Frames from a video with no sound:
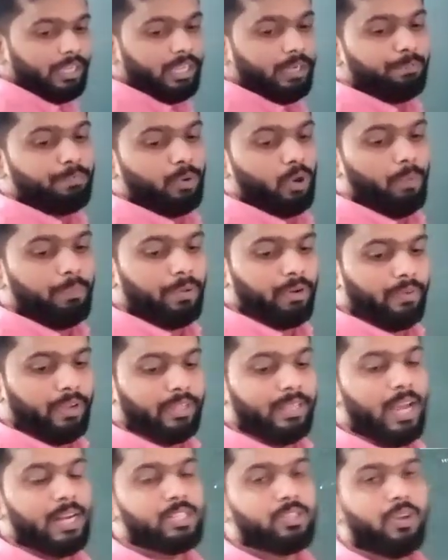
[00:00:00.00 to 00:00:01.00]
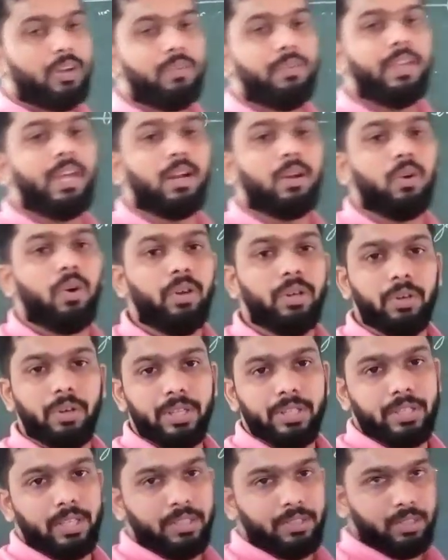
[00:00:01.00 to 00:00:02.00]
in proper way? That's what we are going to
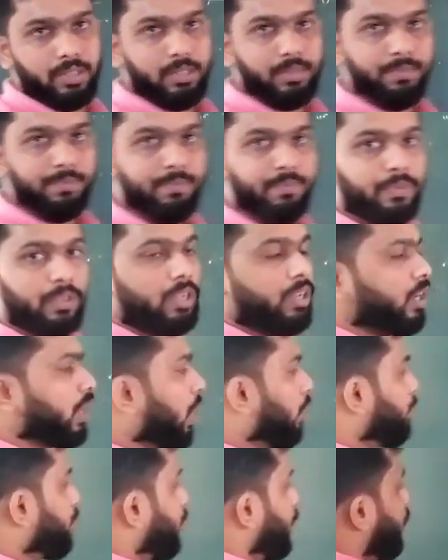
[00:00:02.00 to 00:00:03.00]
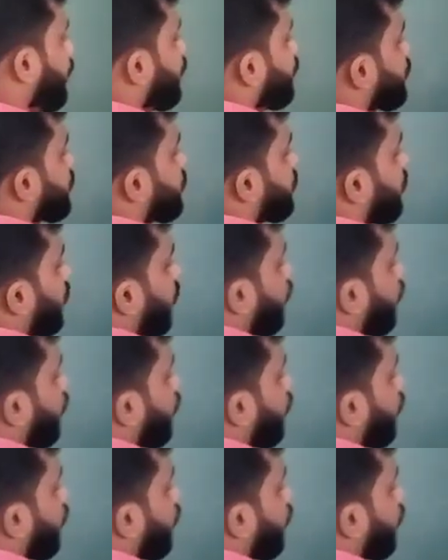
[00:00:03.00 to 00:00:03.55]
discuss. How to use